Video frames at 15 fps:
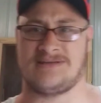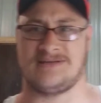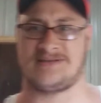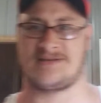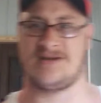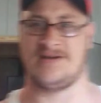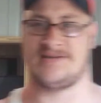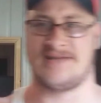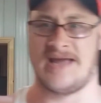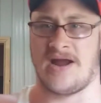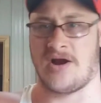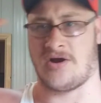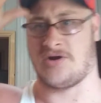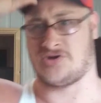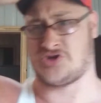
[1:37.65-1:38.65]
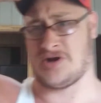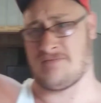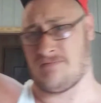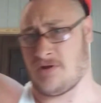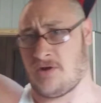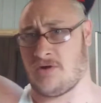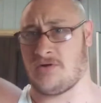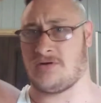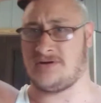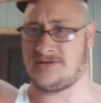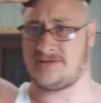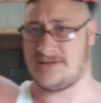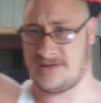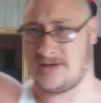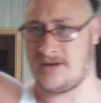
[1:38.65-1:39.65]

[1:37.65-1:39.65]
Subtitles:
is because they hurt Trevor Lawrence.